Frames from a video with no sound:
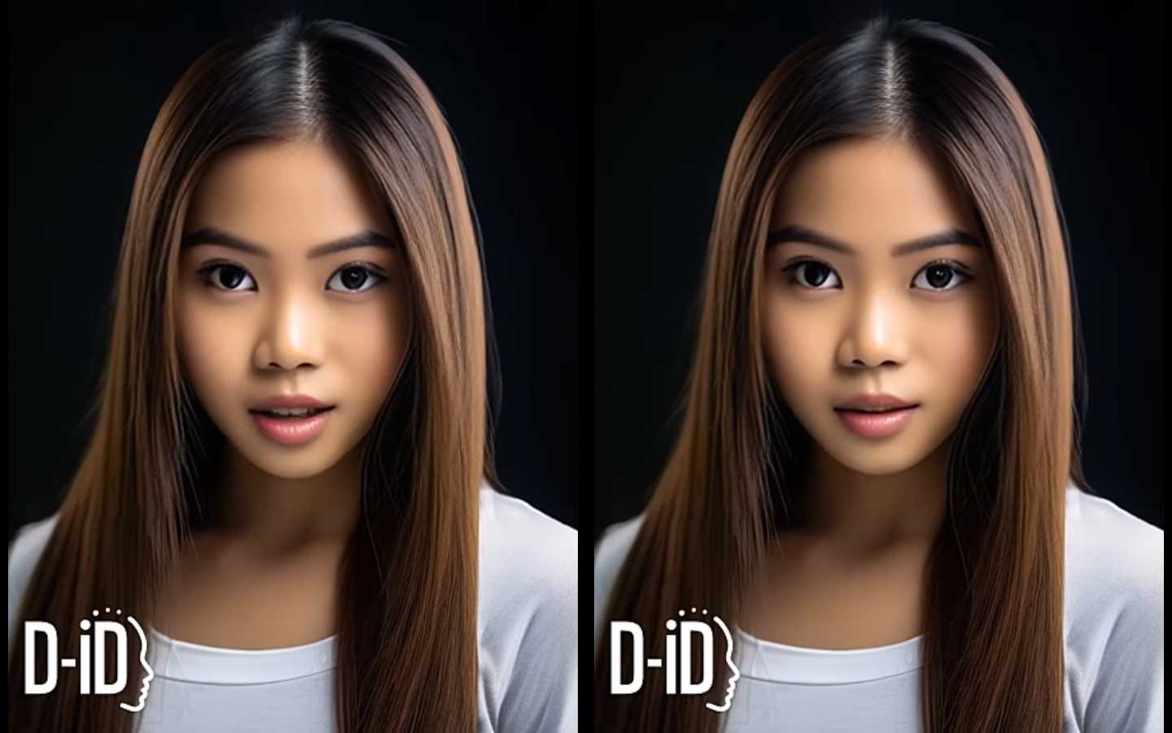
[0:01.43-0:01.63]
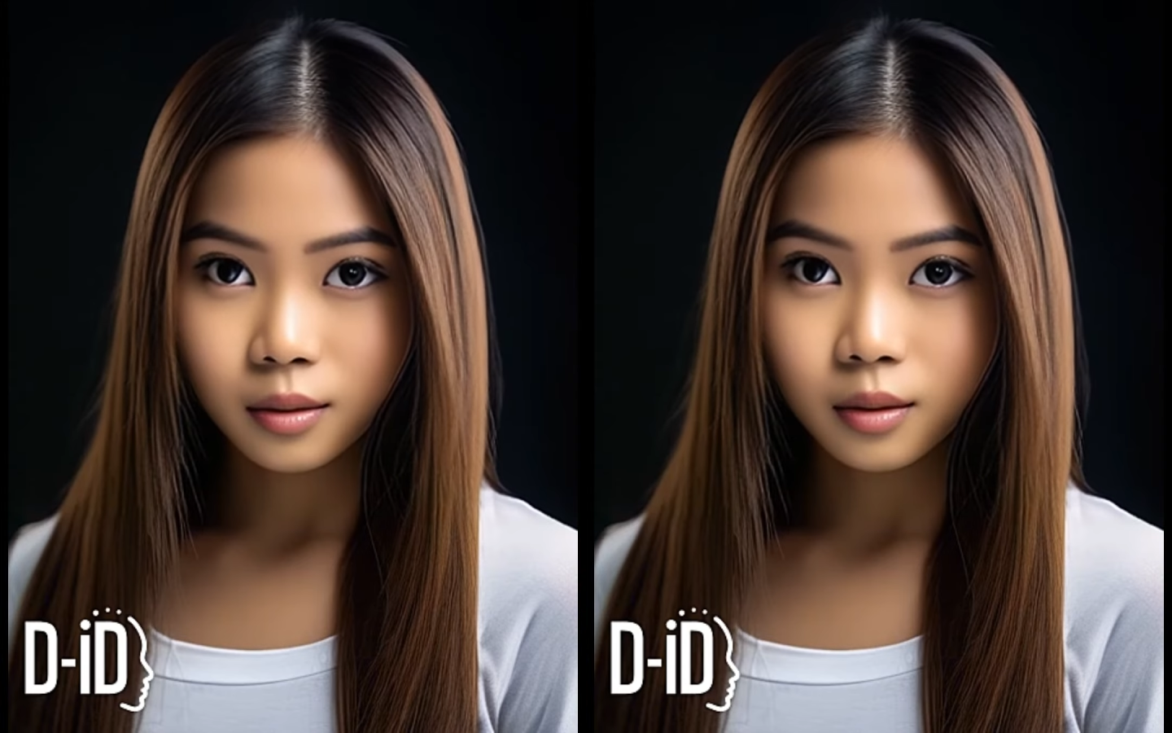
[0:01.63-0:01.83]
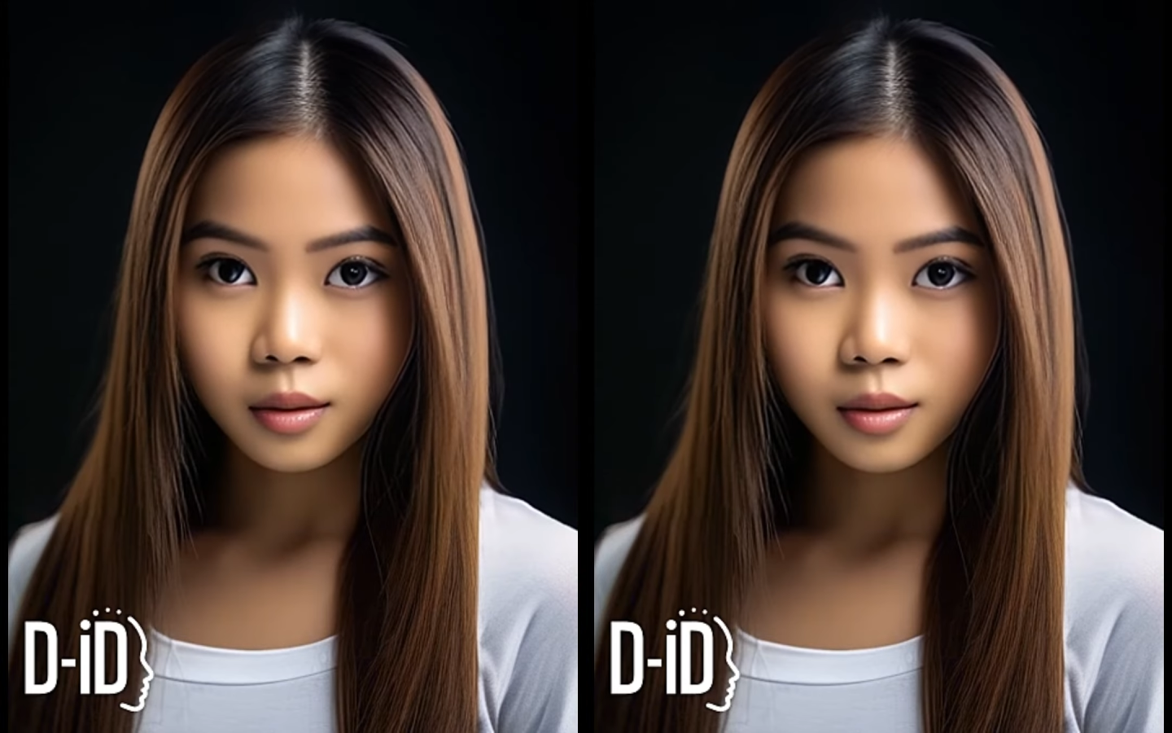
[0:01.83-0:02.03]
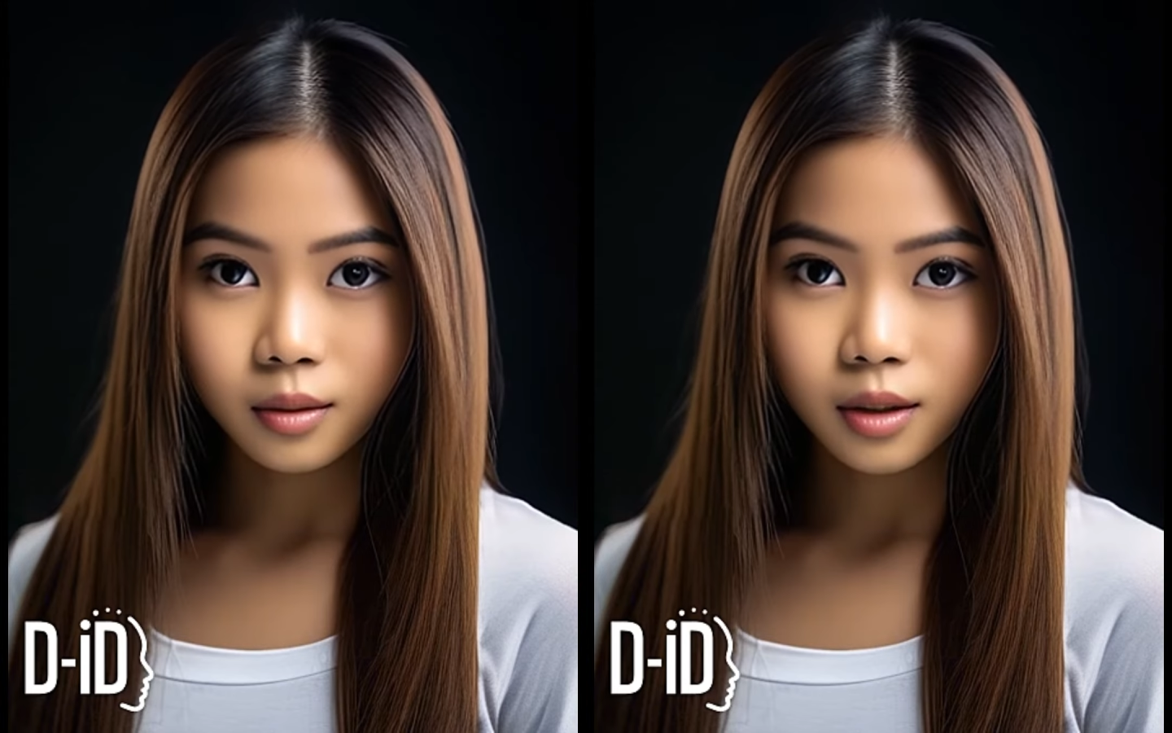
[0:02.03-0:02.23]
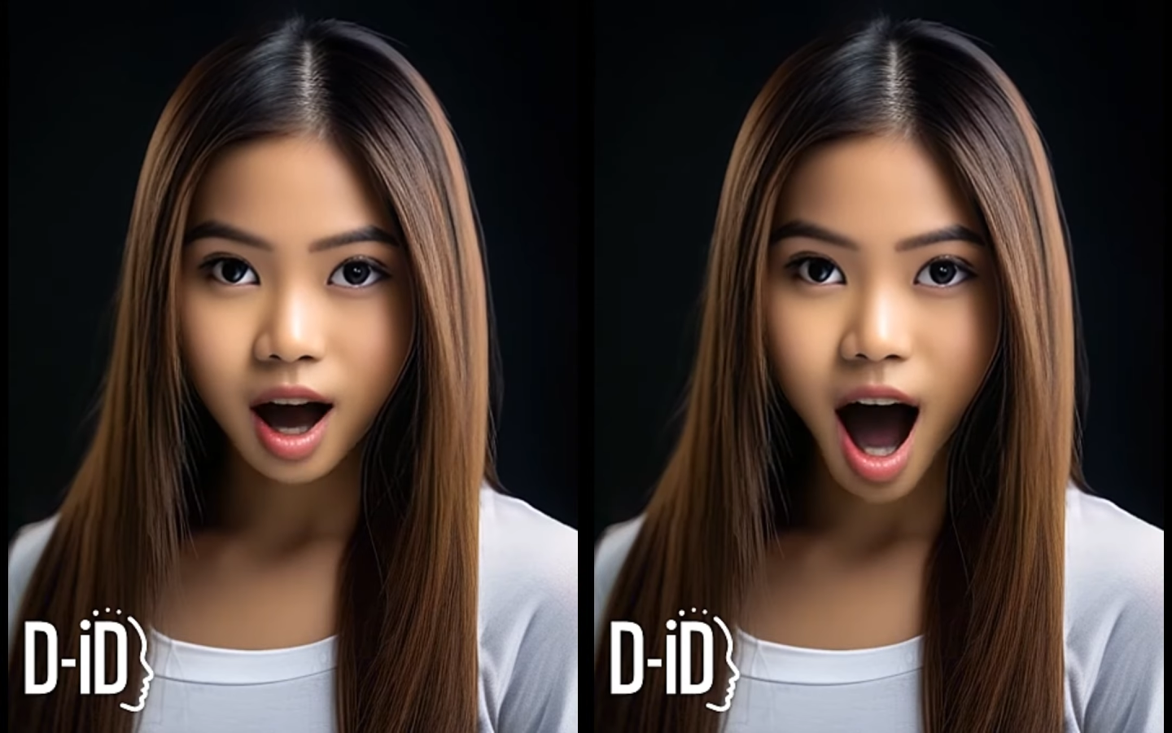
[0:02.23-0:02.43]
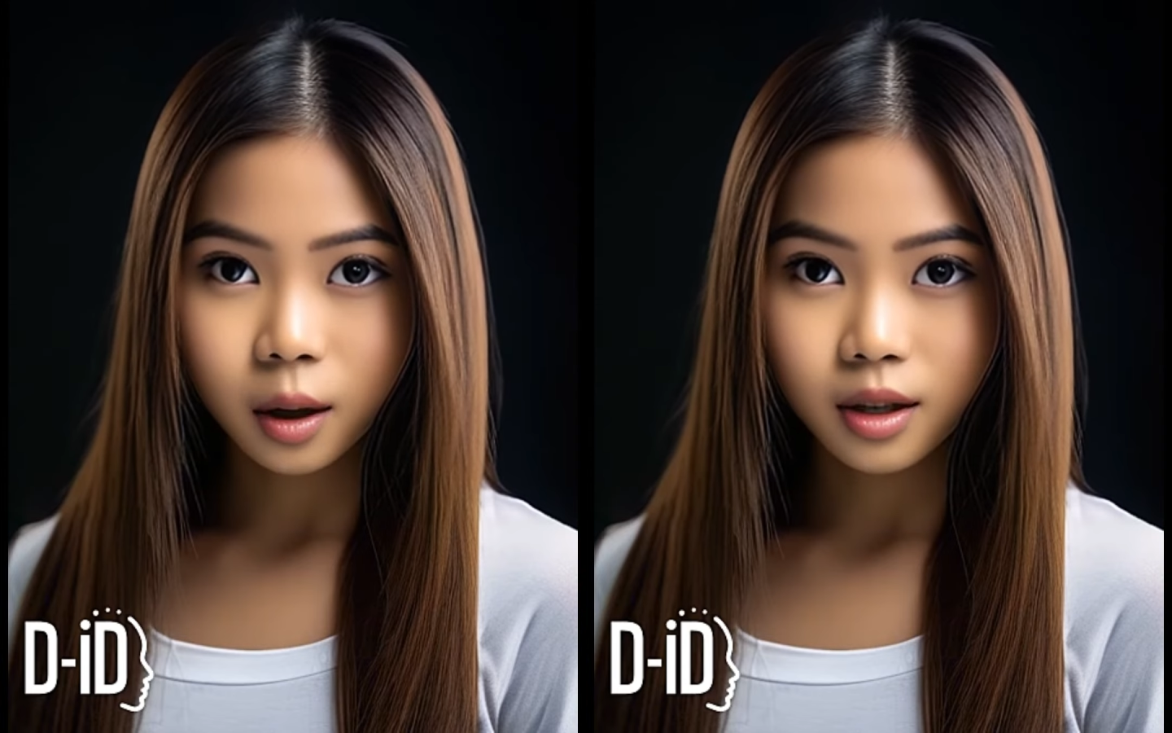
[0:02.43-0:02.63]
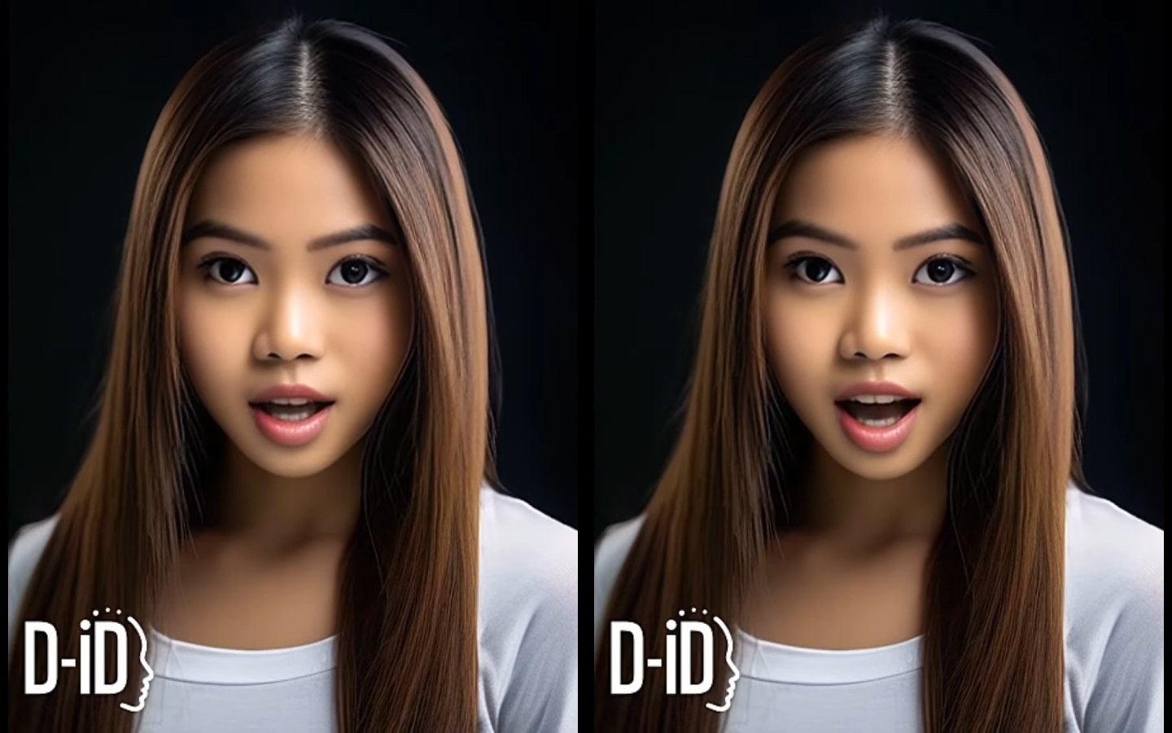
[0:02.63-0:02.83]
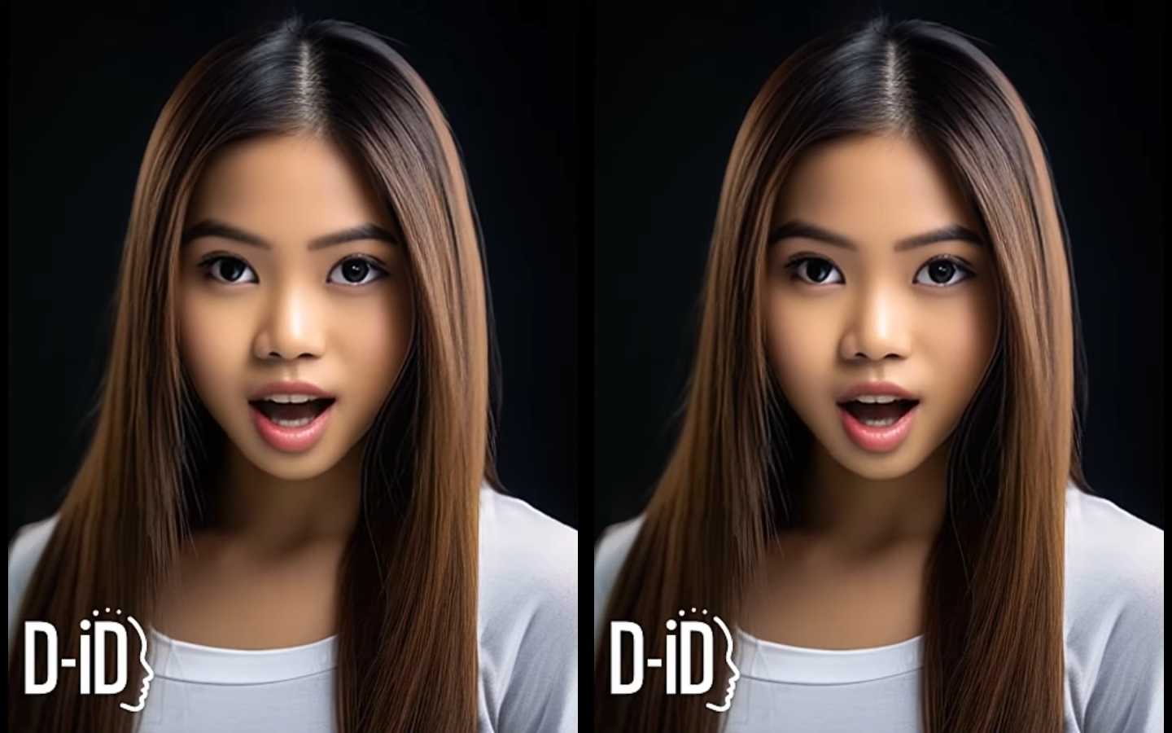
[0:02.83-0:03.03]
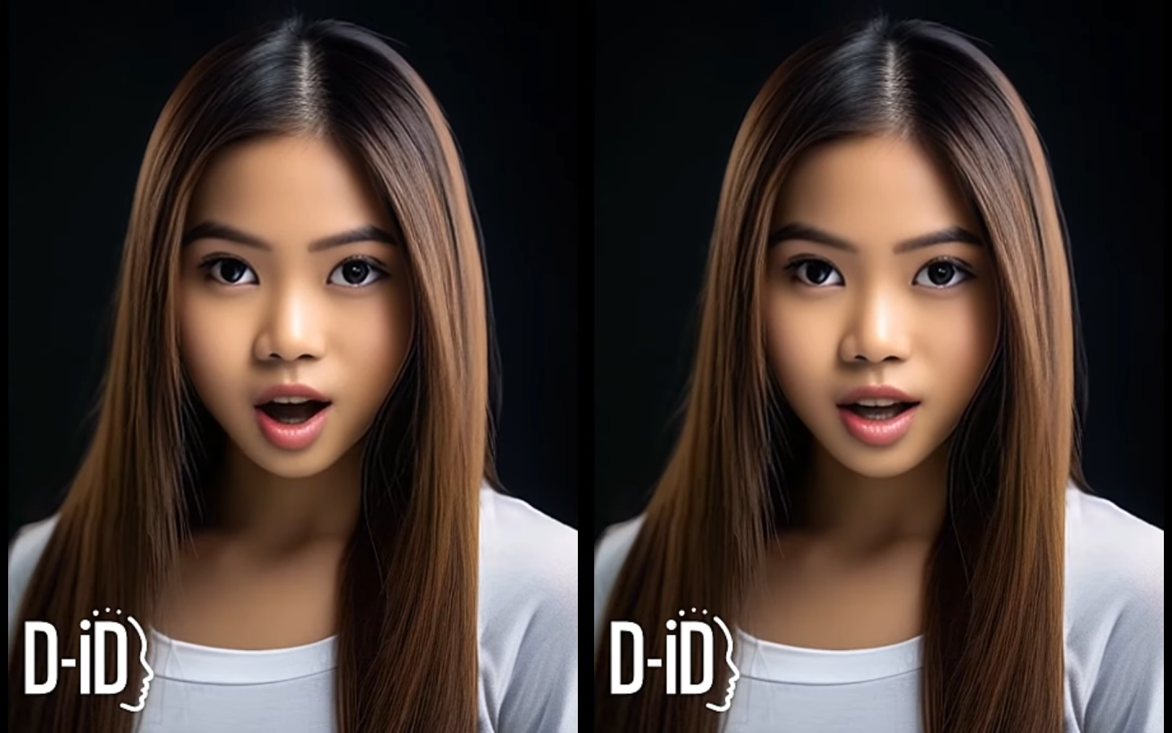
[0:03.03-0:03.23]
I'm sitting here